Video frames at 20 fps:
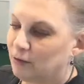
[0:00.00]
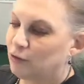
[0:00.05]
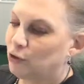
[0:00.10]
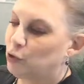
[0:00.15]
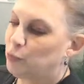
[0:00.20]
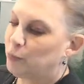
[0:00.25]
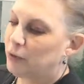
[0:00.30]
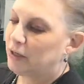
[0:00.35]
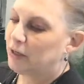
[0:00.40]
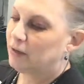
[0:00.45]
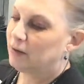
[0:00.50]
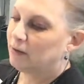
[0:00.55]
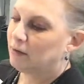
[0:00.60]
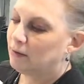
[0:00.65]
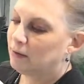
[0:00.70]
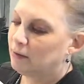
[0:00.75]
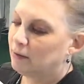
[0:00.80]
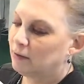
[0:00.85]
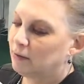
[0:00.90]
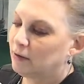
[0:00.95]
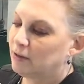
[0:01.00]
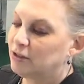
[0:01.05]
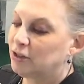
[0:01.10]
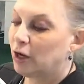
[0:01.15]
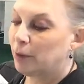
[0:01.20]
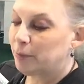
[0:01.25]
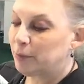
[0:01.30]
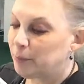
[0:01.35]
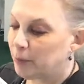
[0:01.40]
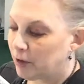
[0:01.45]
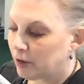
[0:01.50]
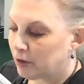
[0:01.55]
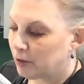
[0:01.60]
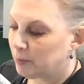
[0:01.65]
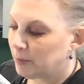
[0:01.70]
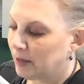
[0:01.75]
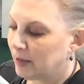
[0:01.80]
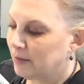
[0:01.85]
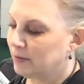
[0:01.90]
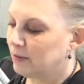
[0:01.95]
looping on top and
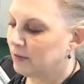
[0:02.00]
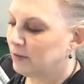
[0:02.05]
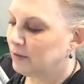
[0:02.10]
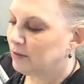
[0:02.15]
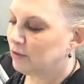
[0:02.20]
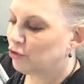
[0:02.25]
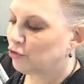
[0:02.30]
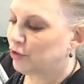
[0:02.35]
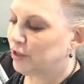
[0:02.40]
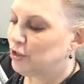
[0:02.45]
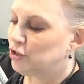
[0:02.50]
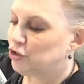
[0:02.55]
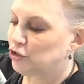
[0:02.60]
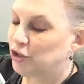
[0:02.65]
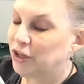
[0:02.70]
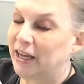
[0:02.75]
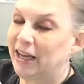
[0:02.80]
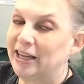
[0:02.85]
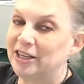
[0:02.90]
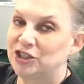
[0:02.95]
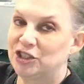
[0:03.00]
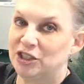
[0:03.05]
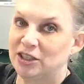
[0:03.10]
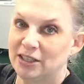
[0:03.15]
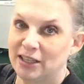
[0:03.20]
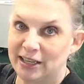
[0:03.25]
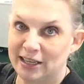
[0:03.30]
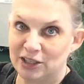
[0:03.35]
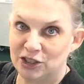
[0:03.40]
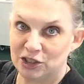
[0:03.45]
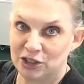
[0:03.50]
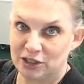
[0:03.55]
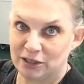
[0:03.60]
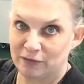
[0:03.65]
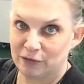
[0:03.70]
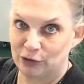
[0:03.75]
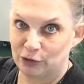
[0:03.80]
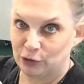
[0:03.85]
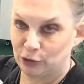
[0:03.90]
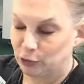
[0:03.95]
bottom and then threads are catching the edges
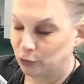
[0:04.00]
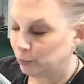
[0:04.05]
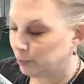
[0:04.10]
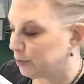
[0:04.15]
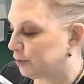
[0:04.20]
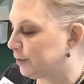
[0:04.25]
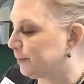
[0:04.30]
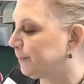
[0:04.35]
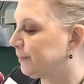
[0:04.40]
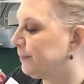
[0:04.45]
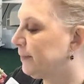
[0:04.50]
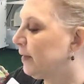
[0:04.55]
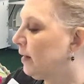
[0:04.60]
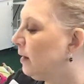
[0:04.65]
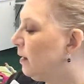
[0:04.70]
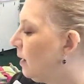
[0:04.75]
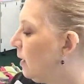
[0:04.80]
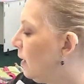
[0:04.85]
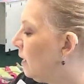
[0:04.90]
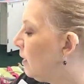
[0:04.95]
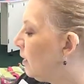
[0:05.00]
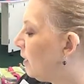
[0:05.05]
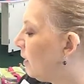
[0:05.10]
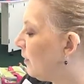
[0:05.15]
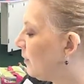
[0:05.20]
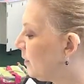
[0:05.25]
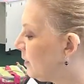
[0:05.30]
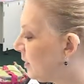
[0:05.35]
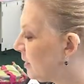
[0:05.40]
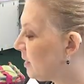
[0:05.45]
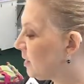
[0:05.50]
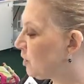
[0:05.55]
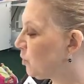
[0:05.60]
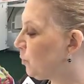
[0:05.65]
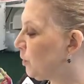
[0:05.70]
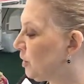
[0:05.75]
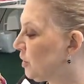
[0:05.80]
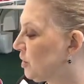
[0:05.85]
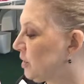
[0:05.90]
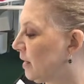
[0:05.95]
of the loops mm -hmm. On this,
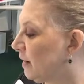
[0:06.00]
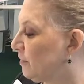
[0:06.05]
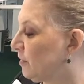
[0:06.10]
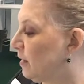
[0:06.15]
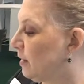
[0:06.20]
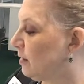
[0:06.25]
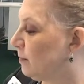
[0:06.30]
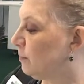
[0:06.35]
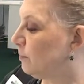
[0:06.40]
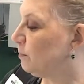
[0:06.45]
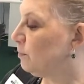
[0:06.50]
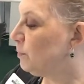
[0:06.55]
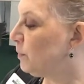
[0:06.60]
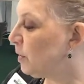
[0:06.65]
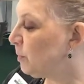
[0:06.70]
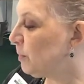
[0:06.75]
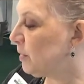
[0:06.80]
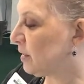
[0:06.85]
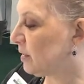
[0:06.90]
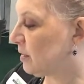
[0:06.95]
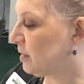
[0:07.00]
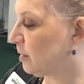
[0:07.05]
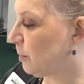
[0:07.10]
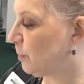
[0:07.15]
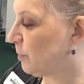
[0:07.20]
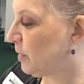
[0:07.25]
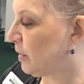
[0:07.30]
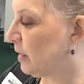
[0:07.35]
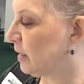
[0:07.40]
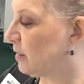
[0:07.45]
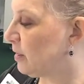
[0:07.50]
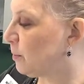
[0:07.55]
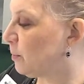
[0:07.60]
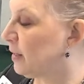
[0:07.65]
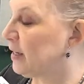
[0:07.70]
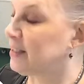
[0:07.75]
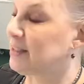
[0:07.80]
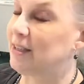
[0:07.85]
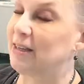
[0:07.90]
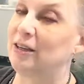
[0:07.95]
we just have to mimic something that
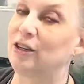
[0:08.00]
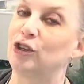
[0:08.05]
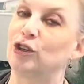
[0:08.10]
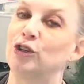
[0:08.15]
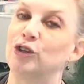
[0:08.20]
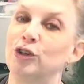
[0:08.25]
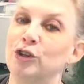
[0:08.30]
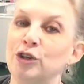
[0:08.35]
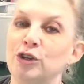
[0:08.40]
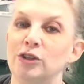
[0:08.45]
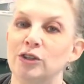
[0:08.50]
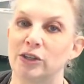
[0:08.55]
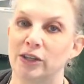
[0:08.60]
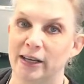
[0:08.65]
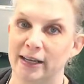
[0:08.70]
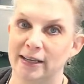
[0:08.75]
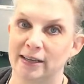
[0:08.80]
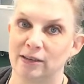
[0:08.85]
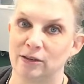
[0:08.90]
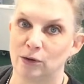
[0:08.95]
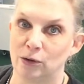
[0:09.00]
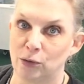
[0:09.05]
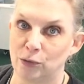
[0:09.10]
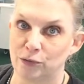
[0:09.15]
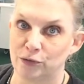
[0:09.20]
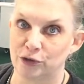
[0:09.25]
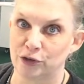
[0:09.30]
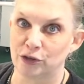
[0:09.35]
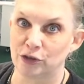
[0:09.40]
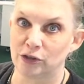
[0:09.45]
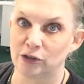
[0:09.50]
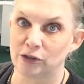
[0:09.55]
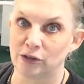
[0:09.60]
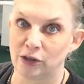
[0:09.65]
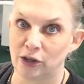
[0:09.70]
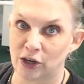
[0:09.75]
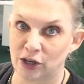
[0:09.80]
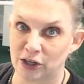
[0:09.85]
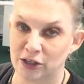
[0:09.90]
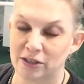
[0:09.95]
makes it look like an
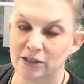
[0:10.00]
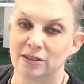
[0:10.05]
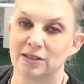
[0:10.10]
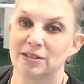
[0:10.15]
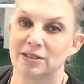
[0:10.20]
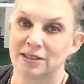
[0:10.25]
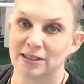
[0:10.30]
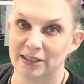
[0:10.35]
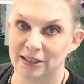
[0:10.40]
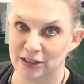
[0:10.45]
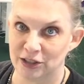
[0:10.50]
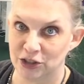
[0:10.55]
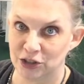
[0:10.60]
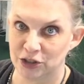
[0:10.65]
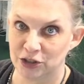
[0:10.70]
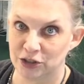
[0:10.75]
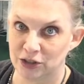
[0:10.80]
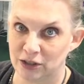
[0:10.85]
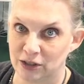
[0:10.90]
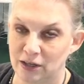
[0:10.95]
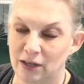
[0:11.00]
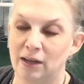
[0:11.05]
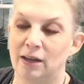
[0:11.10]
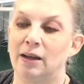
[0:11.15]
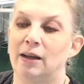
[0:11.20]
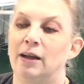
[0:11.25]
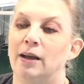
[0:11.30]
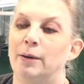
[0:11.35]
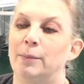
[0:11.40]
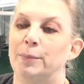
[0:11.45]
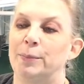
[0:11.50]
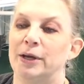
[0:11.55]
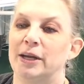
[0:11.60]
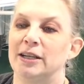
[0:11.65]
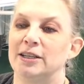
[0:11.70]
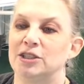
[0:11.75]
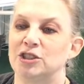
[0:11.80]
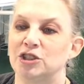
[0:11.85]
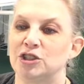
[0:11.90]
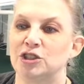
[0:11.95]
overlocked stitch. Okay. But
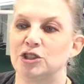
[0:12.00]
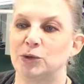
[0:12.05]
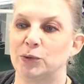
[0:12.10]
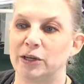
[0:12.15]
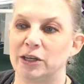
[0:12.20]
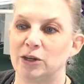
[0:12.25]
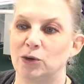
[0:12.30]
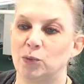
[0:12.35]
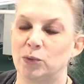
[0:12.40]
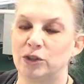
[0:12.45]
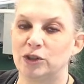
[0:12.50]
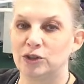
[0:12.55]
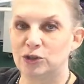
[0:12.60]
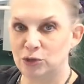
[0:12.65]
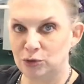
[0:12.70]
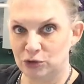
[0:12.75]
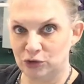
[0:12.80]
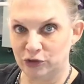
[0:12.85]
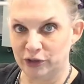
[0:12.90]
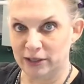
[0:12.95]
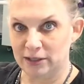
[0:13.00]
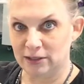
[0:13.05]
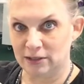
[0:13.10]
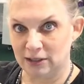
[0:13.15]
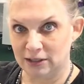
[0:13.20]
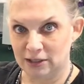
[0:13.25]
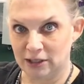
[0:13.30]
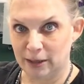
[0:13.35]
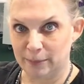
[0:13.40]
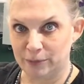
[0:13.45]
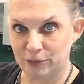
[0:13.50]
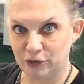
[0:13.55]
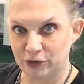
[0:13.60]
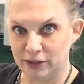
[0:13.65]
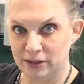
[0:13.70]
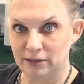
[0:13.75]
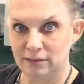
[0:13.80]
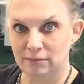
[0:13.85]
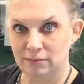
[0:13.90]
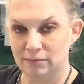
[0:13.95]
it's just doing it with two threads, a top
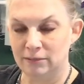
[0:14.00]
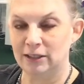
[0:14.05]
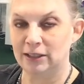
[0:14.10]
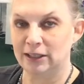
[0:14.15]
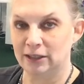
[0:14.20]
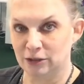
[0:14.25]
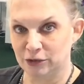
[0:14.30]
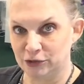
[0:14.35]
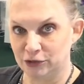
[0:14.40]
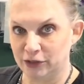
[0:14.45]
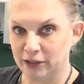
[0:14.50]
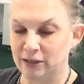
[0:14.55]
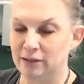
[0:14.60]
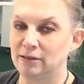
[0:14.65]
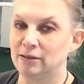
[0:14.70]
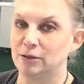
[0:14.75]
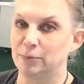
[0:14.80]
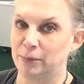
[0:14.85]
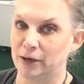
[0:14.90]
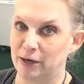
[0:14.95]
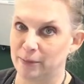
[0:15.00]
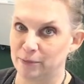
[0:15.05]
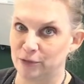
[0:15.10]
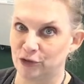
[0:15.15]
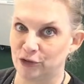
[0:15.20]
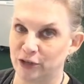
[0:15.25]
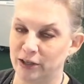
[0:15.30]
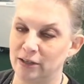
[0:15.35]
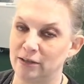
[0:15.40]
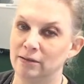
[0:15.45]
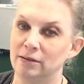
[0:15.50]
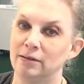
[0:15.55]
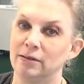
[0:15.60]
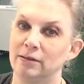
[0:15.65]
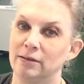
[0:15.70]
thread, the needle thread, the bottom thread,